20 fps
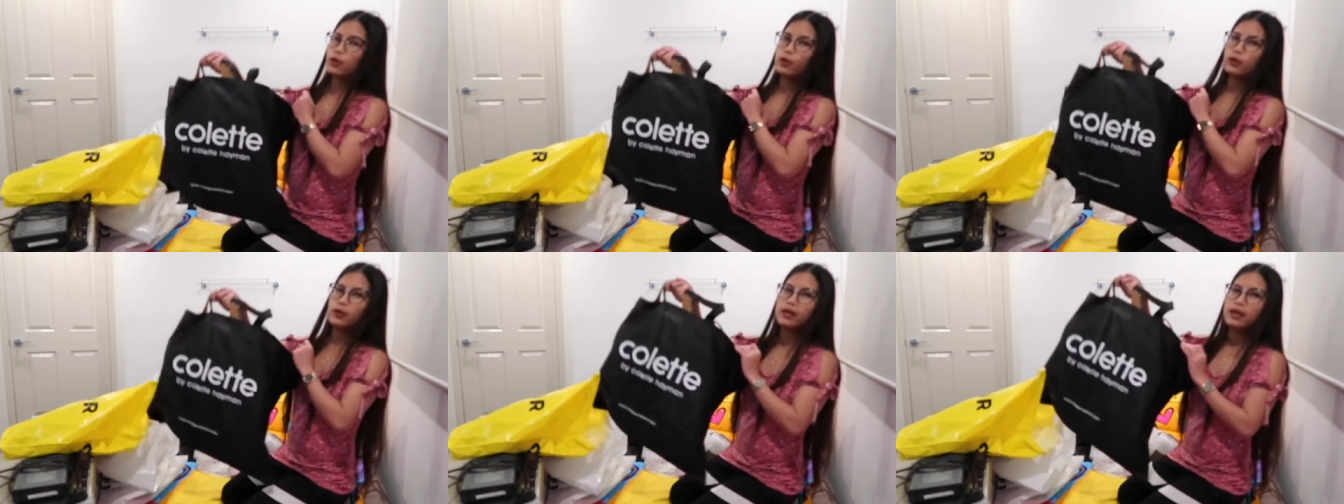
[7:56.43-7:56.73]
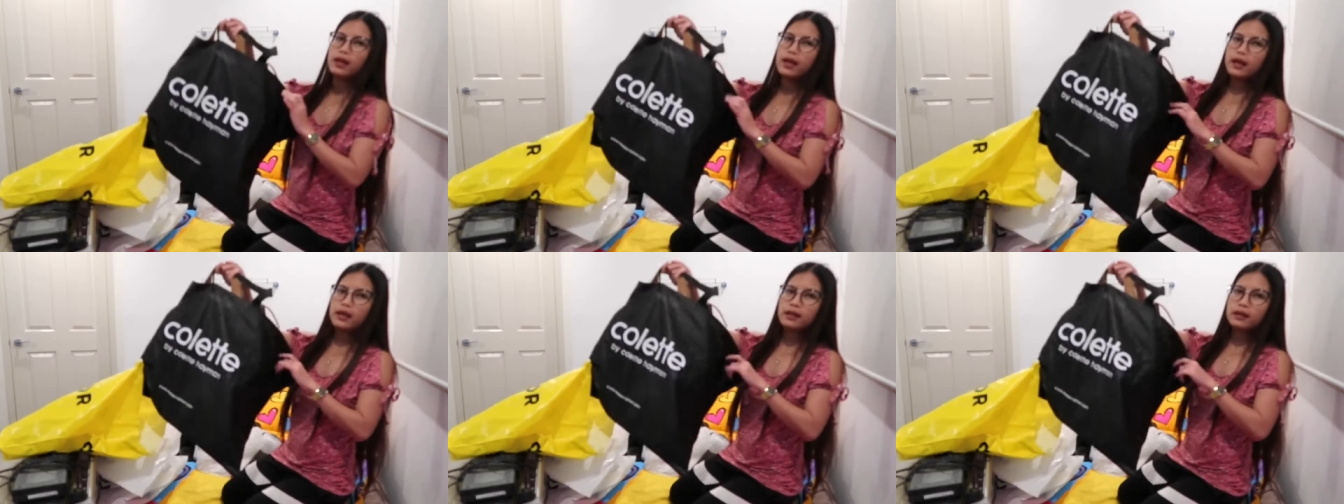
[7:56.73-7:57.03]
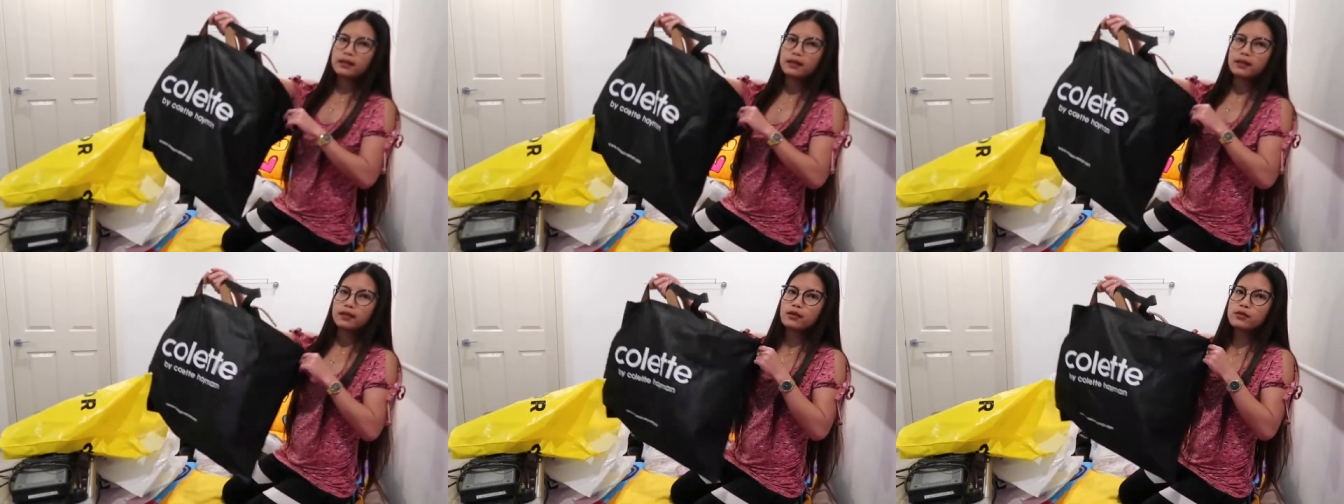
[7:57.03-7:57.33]

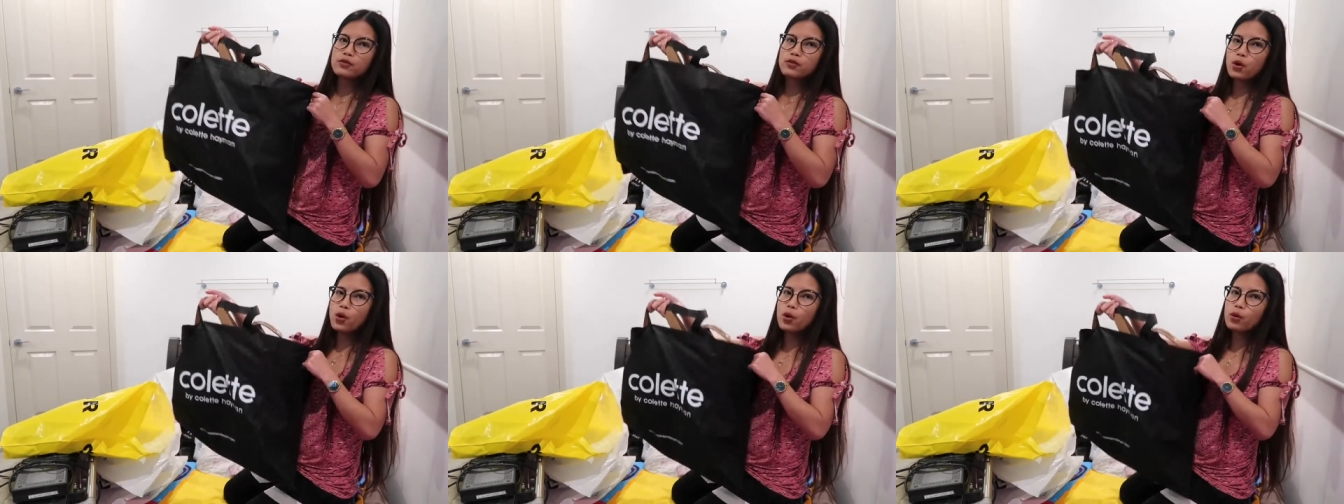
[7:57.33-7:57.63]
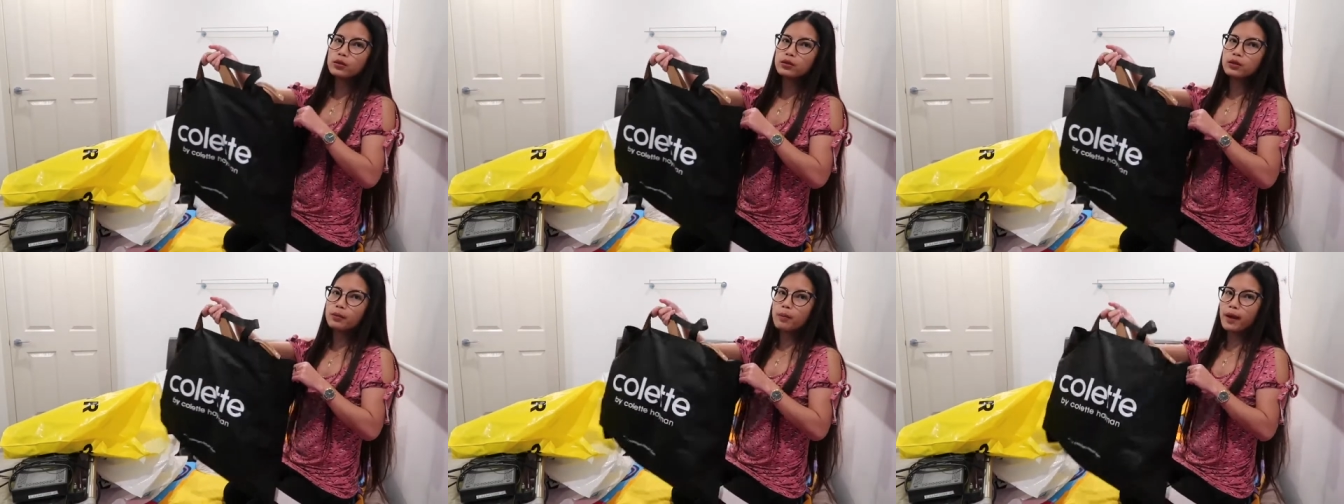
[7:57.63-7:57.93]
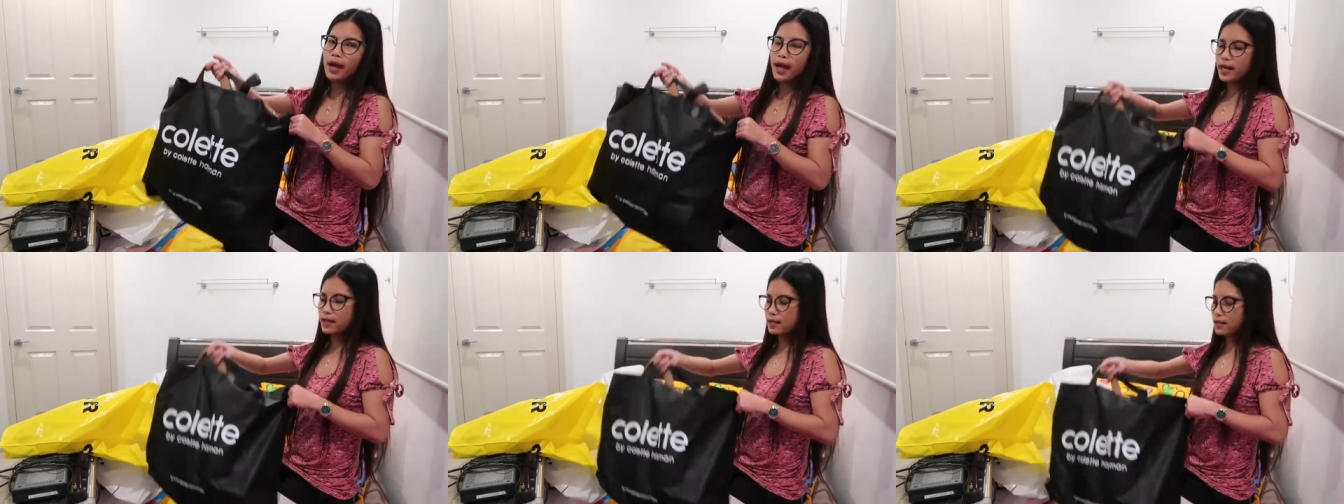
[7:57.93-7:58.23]
Colette. So all the
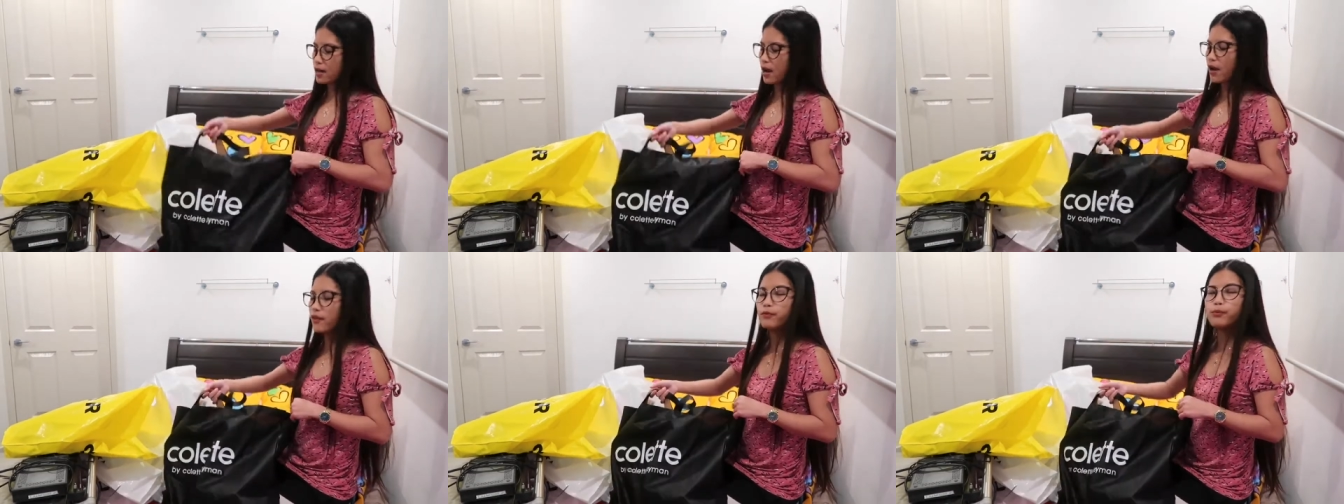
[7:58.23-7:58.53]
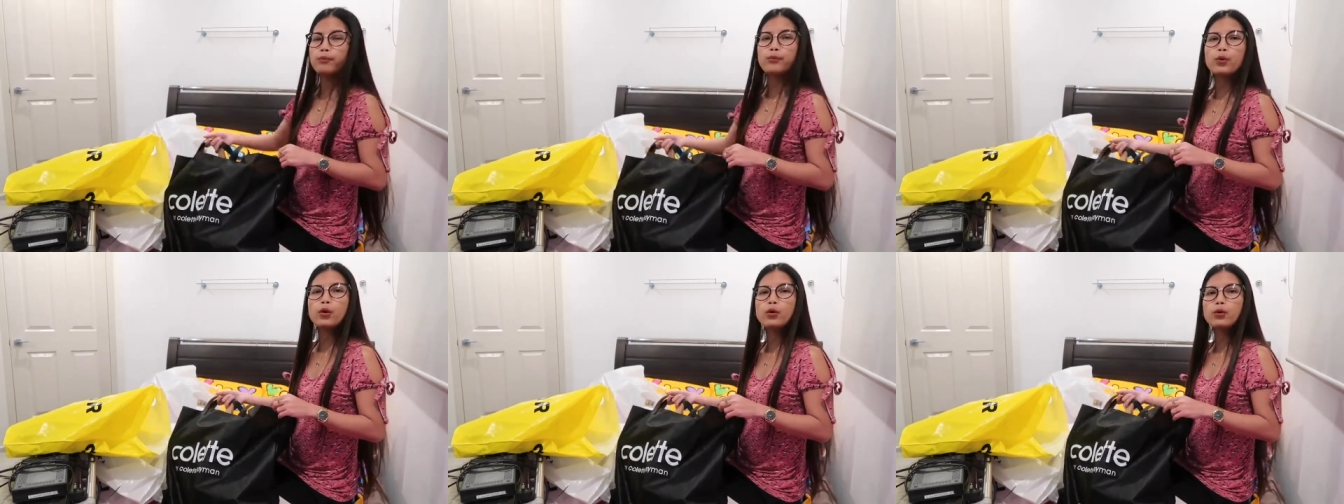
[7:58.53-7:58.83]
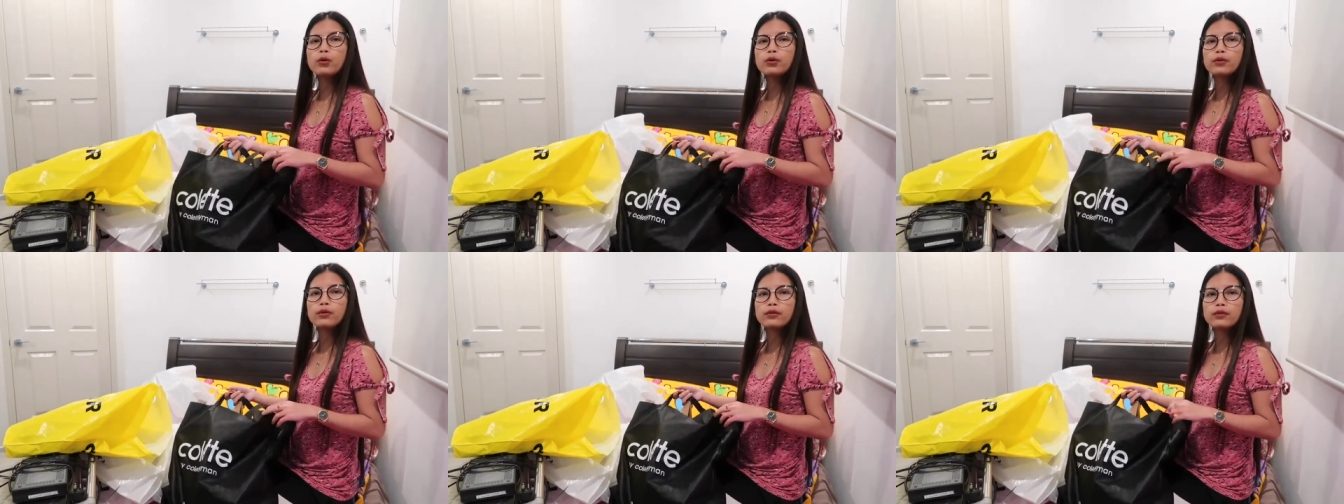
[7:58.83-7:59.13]
bags, I
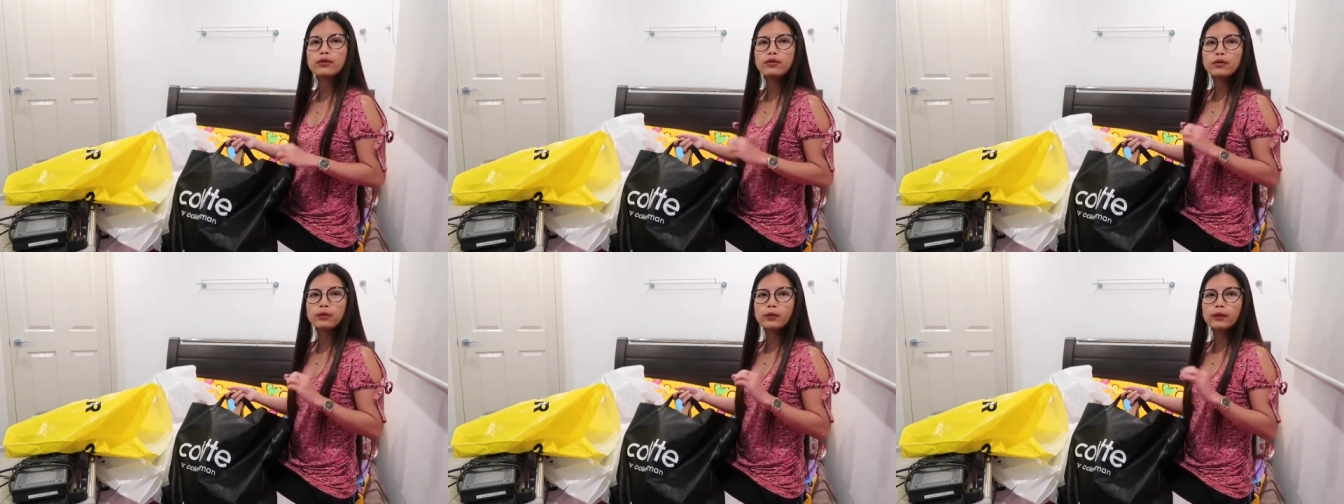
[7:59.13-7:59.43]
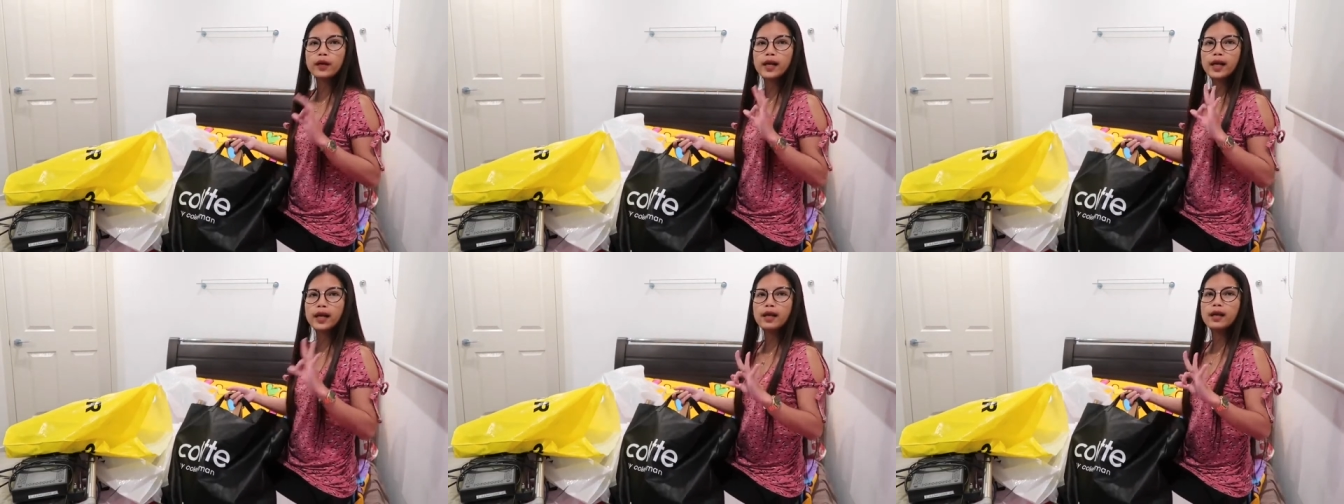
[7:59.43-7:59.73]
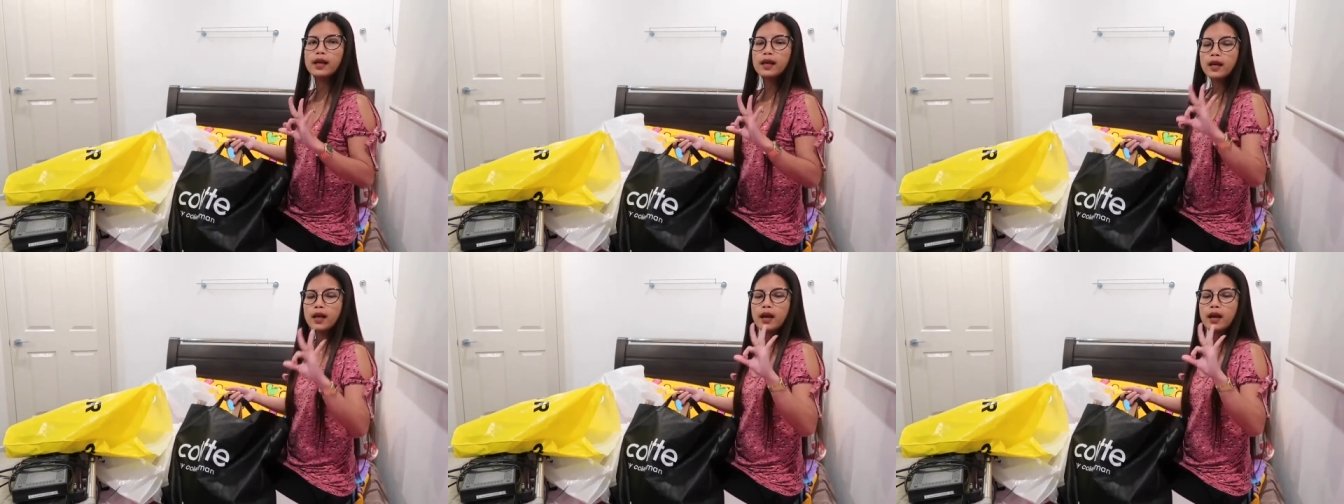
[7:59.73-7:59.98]
bought 3